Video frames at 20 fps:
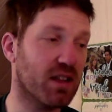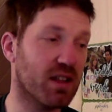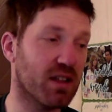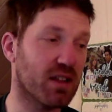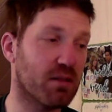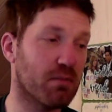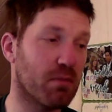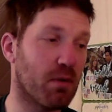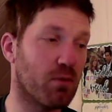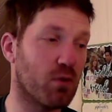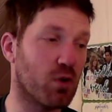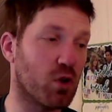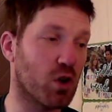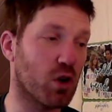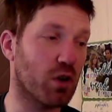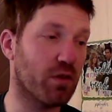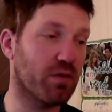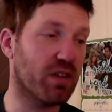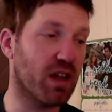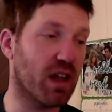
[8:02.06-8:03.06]
system of
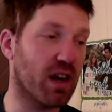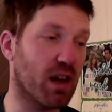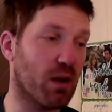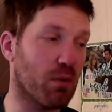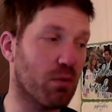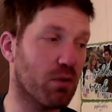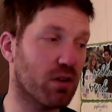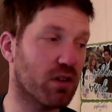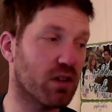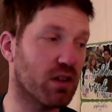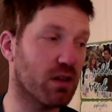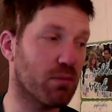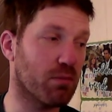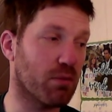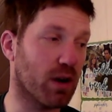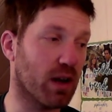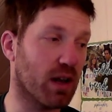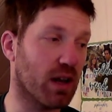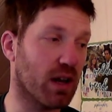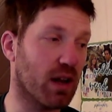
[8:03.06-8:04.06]
nerves and networks in the
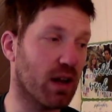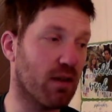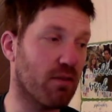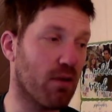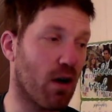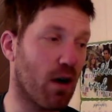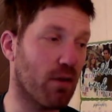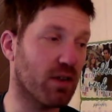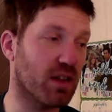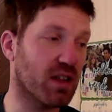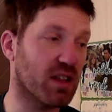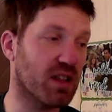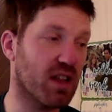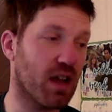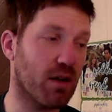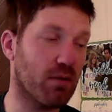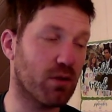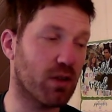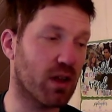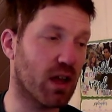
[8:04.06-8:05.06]
brain involving
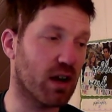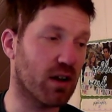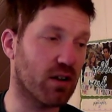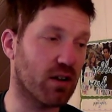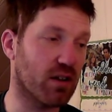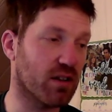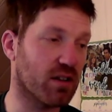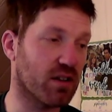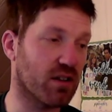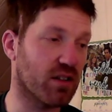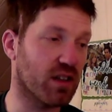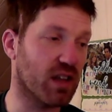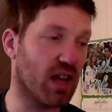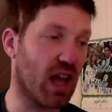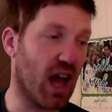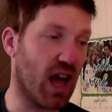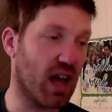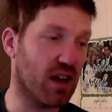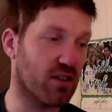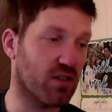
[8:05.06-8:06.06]
several areas near the
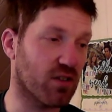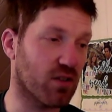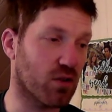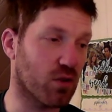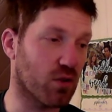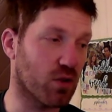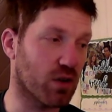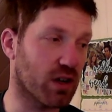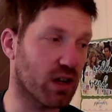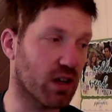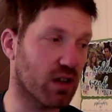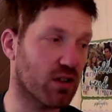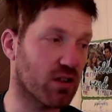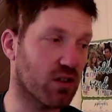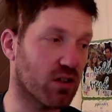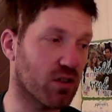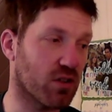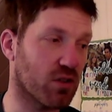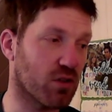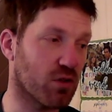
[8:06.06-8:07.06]
edge of the cortex
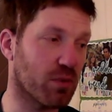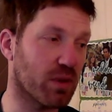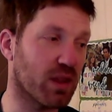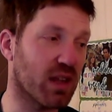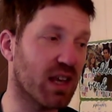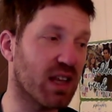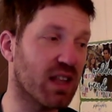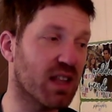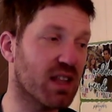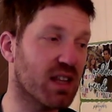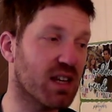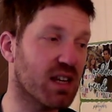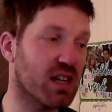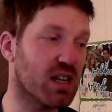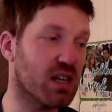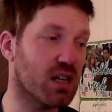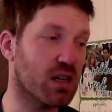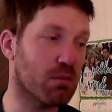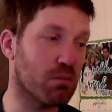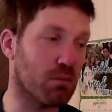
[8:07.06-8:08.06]
concerned with
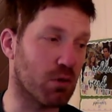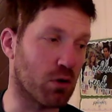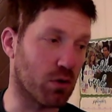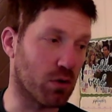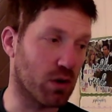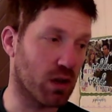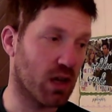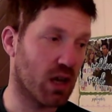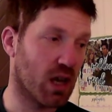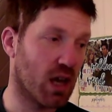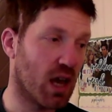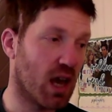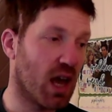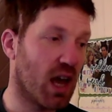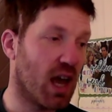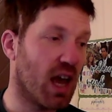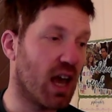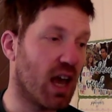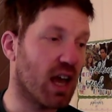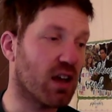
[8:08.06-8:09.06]
instinct and mood.
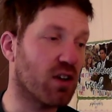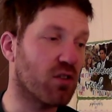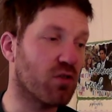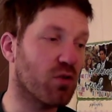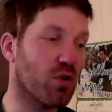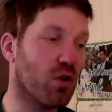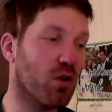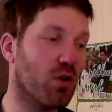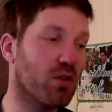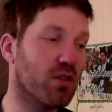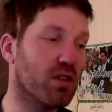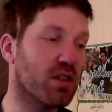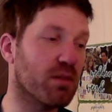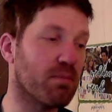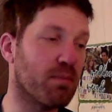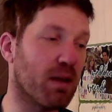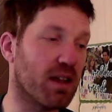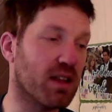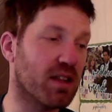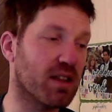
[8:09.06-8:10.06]
It controls the
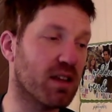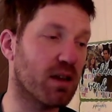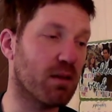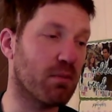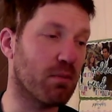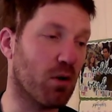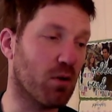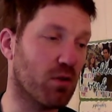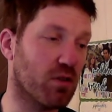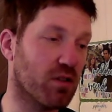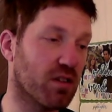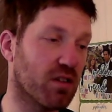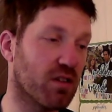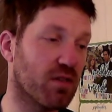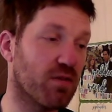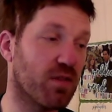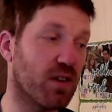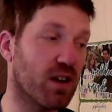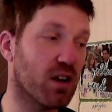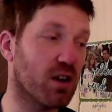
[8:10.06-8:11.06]
basic emotions,
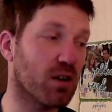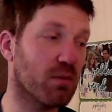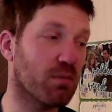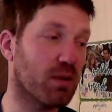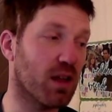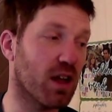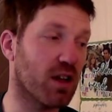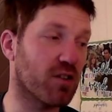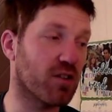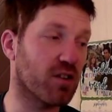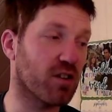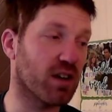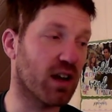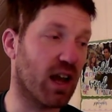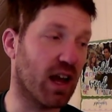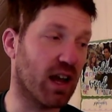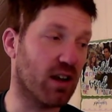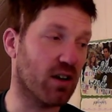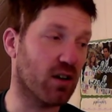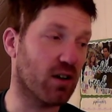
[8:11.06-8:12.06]
fear, pleasure, and
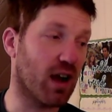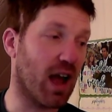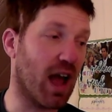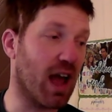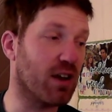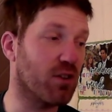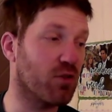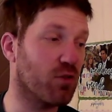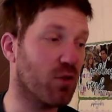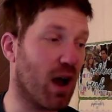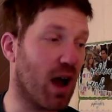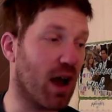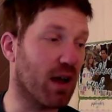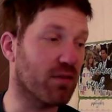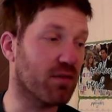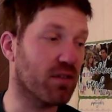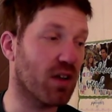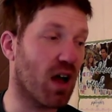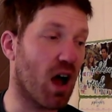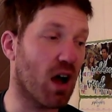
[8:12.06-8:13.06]
anger, and
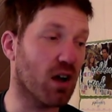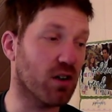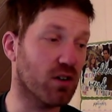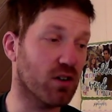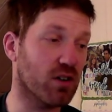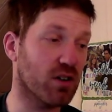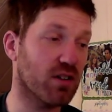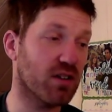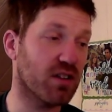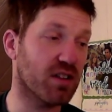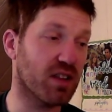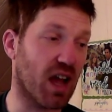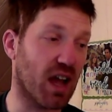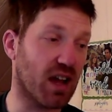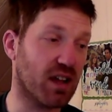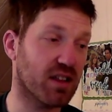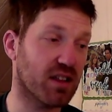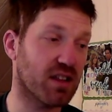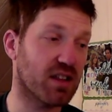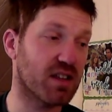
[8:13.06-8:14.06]
drives hunger,
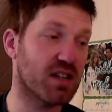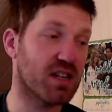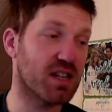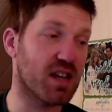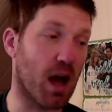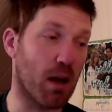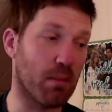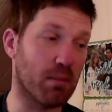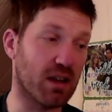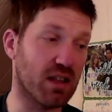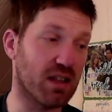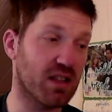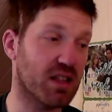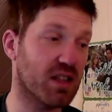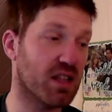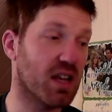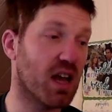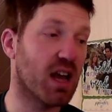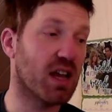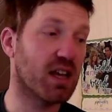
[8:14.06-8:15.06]
sex, dominance,
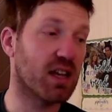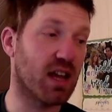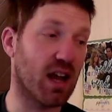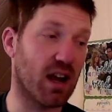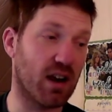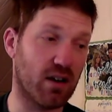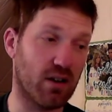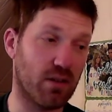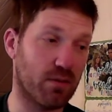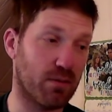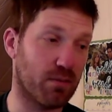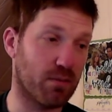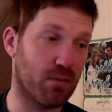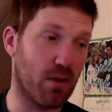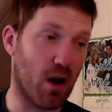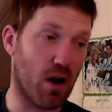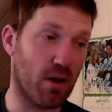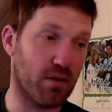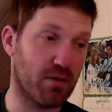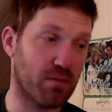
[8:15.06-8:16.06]
care of
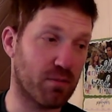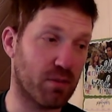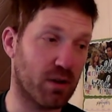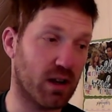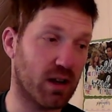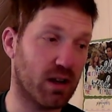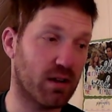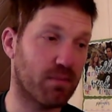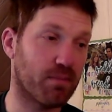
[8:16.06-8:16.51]
offspring.